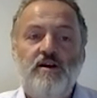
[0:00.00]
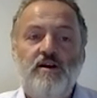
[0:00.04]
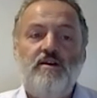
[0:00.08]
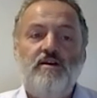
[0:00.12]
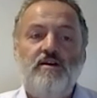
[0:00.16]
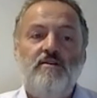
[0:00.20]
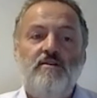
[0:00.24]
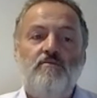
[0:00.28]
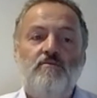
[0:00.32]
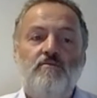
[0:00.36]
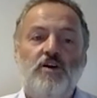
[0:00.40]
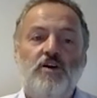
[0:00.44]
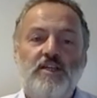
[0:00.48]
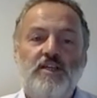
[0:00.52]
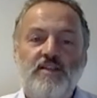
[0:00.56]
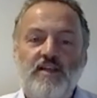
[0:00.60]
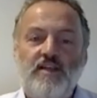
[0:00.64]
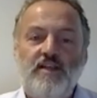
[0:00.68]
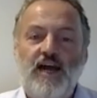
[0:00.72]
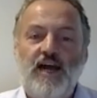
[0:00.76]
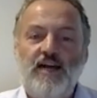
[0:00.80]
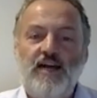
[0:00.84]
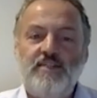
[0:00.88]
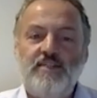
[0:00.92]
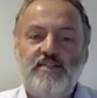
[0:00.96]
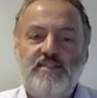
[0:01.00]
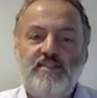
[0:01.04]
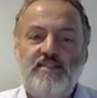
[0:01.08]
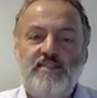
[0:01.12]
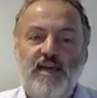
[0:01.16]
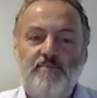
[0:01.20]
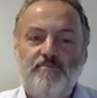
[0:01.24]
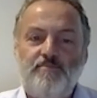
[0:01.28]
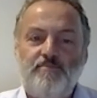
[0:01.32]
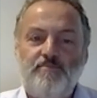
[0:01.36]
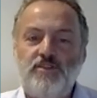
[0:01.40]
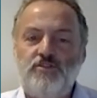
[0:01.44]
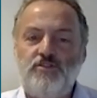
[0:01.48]
What are the 9
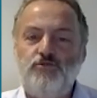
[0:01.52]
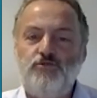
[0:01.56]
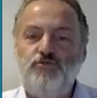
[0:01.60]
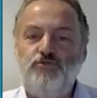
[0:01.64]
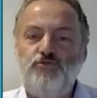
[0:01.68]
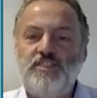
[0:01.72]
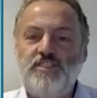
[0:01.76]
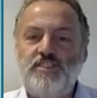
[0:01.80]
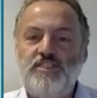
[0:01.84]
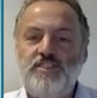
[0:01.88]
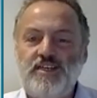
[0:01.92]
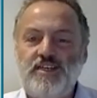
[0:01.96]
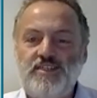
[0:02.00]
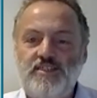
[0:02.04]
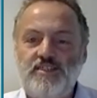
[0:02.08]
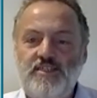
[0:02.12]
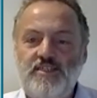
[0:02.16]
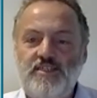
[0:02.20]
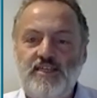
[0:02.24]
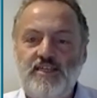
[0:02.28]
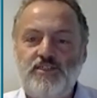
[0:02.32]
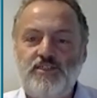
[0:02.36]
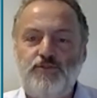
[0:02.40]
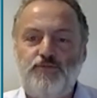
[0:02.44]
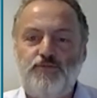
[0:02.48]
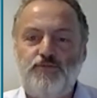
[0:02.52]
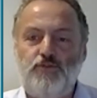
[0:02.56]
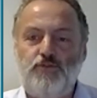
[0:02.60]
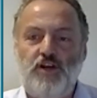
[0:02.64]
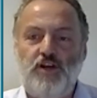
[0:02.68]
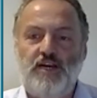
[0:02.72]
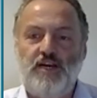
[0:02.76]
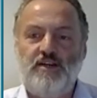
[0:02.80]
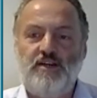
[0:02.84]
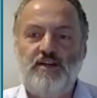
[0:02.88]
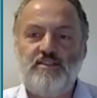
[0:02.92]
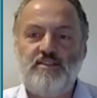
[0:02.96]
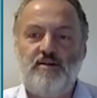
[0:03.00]
steps to a successful
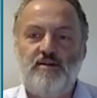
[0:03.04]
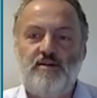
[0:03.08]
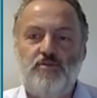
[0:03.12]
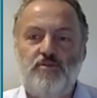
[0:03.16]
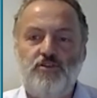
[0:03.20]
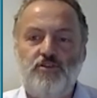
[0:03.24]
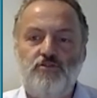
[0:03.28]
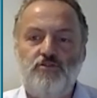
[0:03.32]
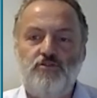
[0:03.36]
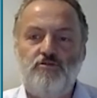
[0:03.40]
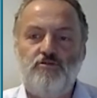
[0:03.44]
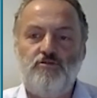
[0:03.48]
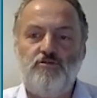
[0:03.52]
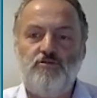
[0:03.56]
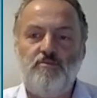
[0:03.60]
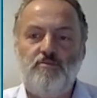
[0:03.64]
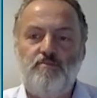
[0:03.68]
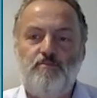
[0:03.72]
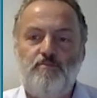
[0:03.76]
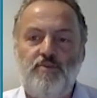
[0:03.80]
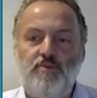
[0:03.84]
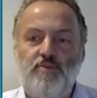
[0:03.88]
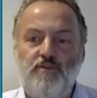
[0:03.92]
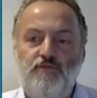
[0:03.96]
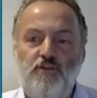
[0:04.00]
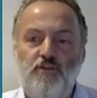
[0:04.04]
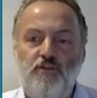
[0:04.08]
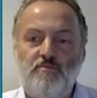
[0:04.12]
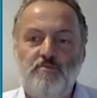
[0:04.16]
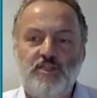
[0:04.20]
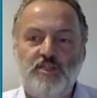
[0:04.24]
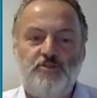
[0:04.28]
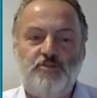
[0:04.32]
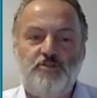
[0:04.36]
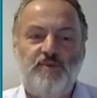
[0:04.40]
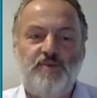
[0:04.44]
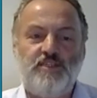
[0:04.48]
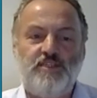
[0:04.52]
NRW
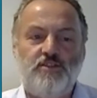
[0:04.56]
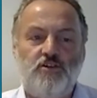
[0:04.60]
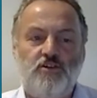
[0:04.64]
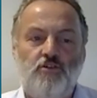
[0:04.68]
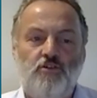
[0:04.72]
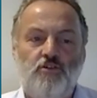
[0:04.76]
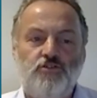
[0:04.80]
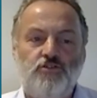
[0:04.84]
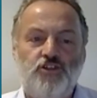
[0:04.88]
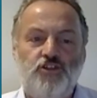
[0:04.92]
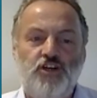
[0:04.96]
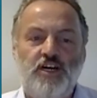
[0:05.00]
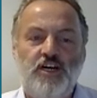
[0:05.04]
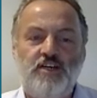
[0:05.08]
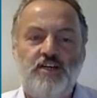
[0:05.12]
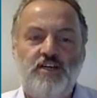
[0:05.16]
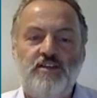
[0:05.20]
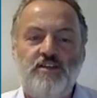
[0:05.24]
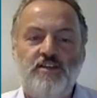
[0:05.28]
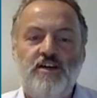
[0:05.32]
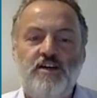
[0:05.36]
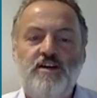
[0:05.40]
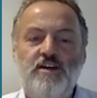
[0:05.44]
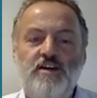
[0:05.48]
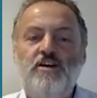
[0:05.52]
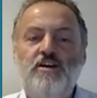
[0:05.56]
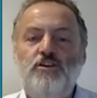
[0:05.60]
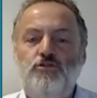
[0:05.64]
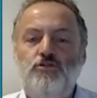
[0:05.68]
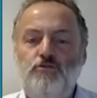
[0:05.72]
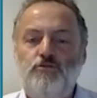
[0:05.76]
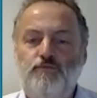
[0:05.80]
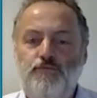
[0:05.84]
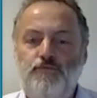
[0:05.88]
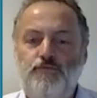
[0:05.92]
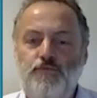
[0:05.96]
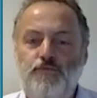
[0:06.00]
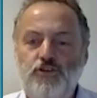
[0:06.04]
performance-based contract? So
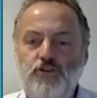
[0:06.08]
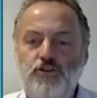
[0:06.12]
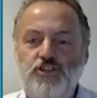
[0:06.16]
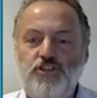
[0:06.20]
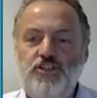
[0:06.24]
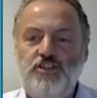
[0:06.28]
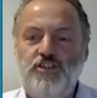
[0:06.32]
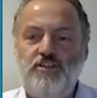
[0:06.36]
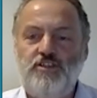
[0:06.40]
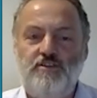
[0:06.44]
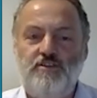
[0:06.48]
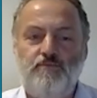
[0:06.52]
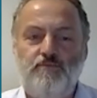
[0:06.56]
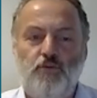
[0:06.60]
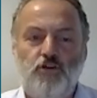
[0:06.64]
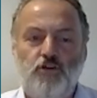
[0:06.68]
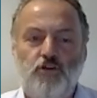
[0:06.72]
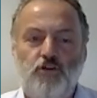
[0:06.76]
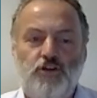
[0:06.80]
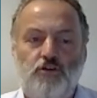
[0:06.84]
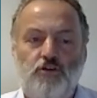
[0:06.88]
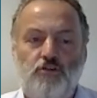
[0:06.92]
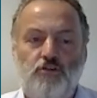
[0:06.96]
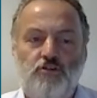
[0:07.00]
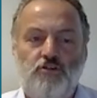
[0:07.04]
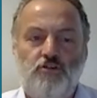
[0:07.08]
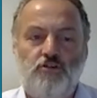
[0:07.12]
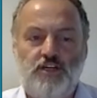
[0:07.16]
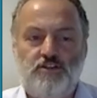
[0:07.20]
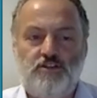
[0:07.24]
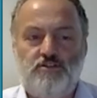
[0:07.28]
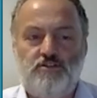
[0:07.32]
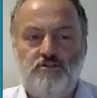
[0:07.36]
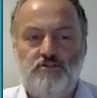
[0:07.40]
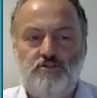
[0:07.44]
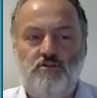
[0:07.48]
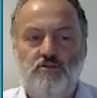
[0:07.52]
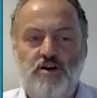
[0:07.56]
first, the water audit,
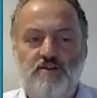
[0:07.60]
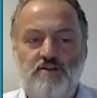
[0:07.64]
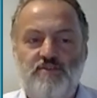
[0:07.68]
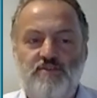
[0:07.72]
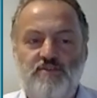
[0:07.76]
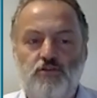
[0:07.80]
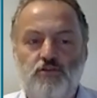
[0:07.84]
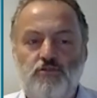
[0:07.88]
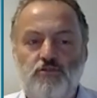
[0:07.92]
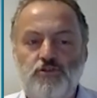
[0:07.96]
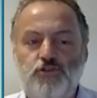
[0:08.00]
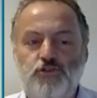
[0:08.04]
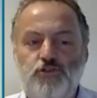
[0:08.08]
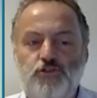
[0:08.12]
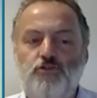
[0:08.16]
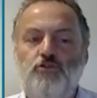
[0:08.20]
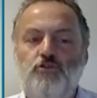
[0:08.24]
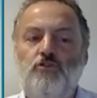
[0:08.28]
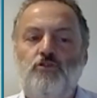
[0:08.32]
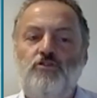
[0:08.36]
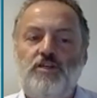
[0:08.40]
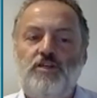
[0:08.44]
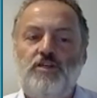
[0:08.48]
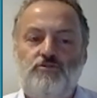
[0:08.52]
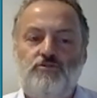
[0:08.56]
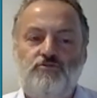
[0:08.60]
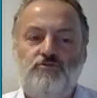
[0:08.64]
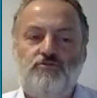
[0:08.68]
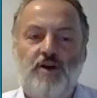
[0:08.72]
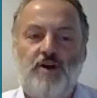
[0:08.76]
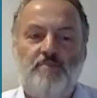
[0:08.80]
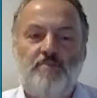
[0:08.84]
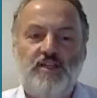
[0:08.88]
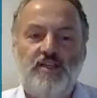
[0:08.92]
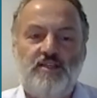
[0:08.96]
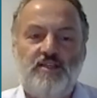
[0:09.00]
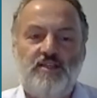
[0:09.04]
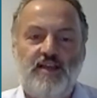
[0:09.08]
or we also call it
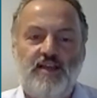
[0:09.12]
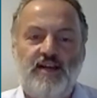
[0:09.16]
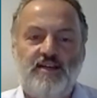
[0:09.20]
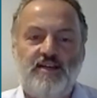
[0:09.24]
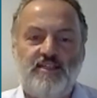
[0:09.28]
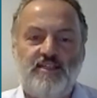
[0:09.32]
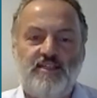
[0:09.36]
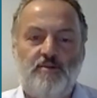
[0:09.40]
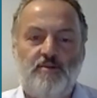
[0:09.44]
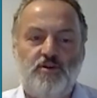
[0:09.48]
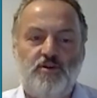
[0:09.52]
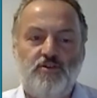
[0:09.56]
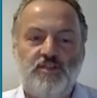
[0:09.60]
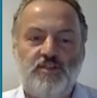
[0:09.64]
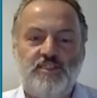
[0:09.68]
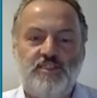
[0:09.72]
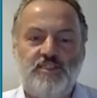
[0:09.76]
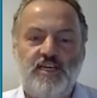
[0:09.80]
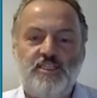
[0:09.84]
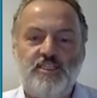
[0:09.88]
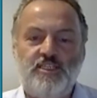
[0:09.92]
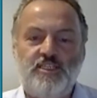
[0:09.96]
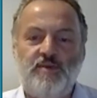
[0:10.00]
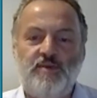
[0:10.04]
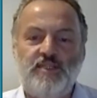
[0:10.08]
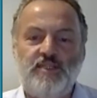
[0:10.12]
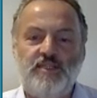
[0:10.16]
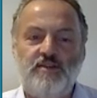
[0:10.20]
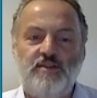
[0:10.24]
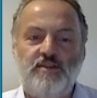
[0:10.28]
rapid NRW assessment.